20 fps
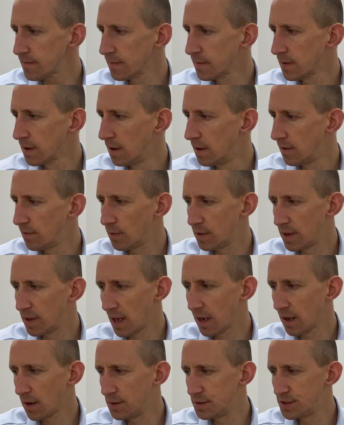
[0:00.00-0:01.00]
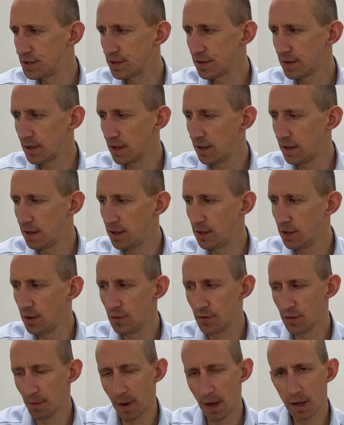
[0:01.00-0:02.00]
If we then go into the
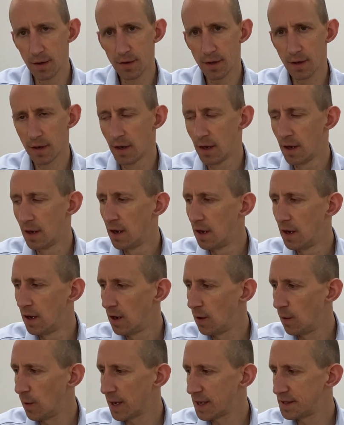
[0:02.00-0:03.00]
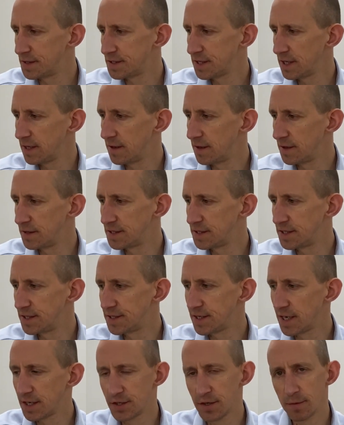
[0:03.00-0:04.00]
user mode, we can see that this is
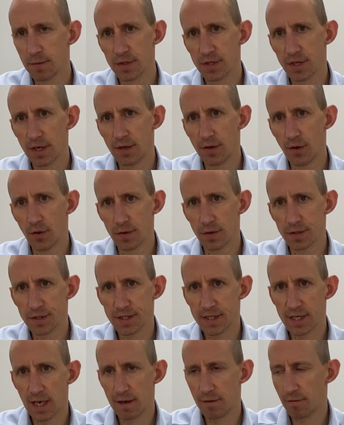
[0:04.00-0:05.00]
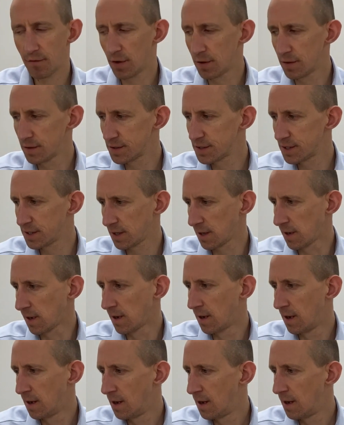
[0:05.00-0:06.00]
set up as a 0 to 10 volts.
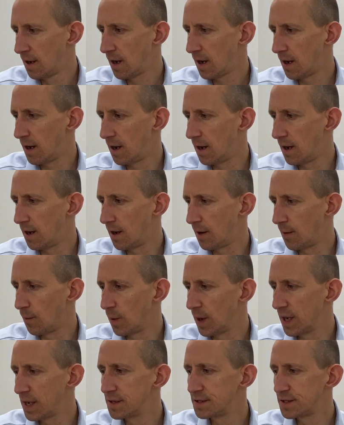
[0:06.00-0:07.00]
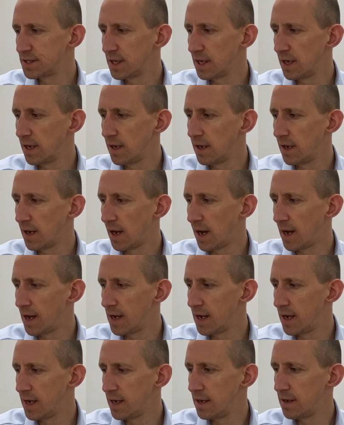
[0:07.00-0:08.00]
And we can see
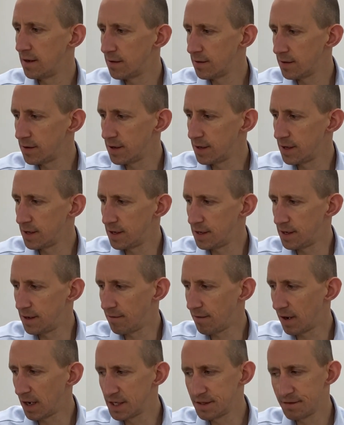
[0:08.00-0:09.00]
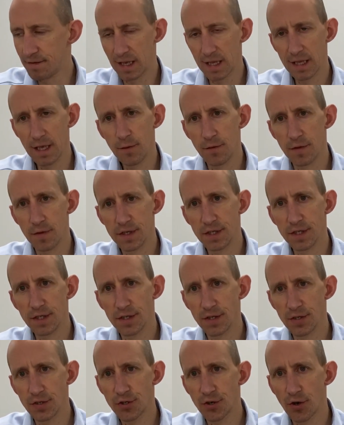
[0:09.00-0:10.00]
a device value. This is
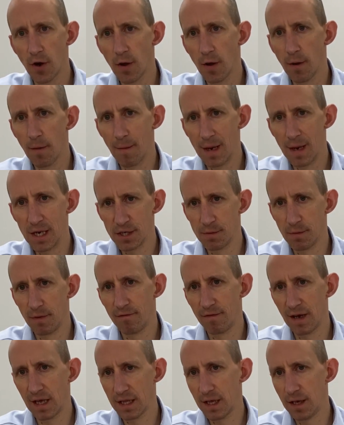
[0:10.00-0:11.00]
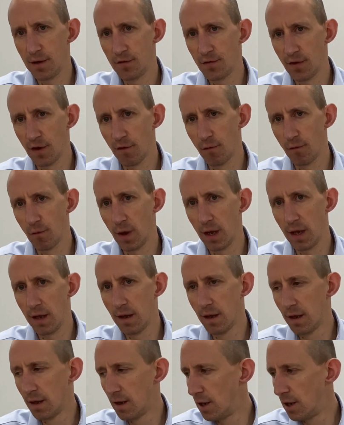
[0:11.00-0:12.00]
a stroke measurement value, so if we
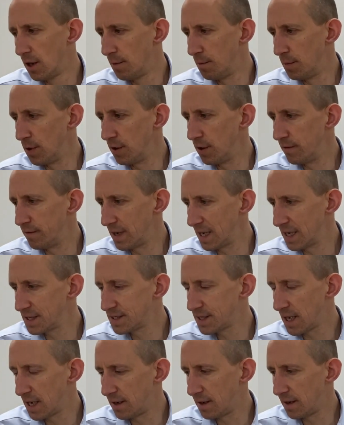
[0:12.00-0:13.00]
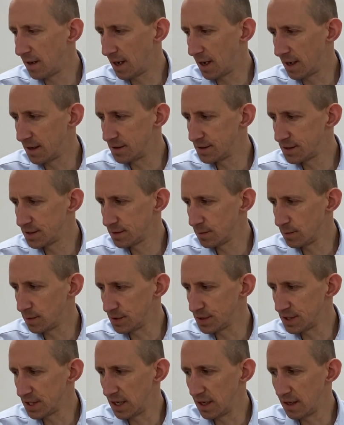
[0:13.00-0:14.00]
move and extend that, we'll
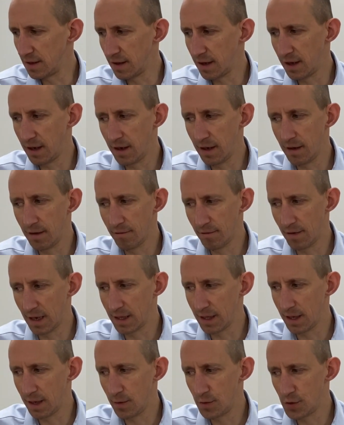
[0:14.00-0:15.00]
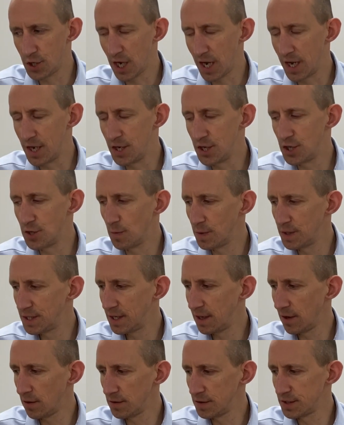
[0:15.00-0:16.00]
see the value change, and we
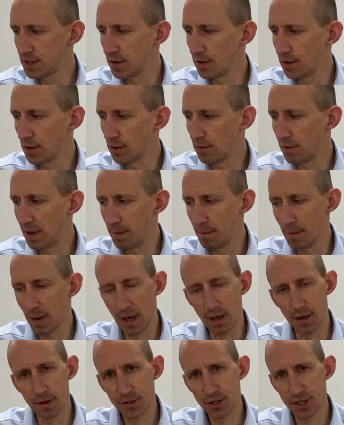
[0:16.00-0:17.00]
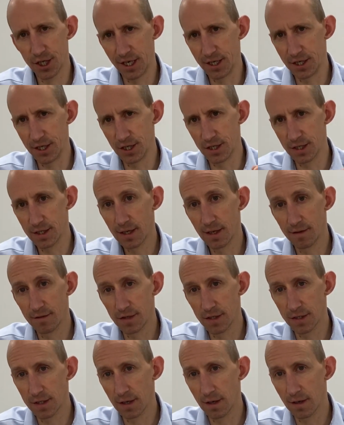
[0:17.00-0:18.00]
see also the green bar changes, gives
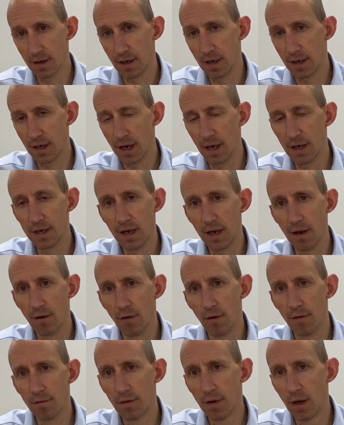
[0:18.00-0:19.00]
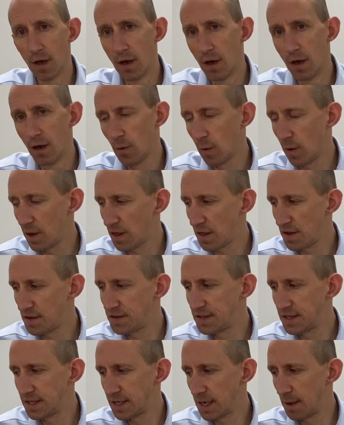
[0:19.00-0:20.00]
us an idea of whether
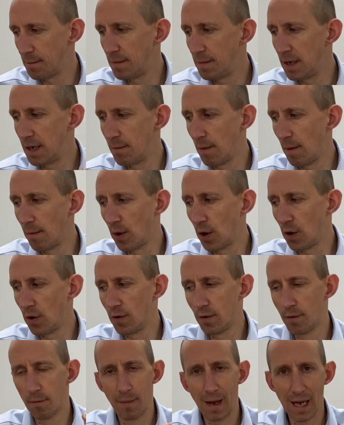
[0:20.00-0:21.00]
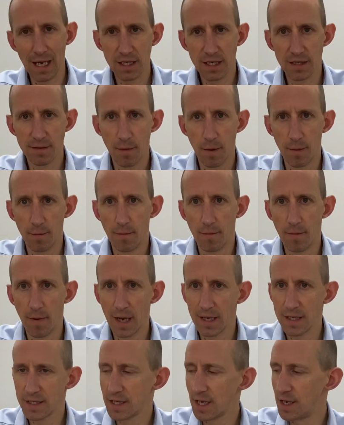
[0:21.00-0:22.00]
this is at minimum or maximum
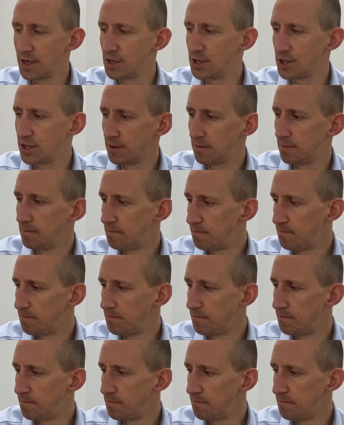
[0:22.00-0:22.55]
extension.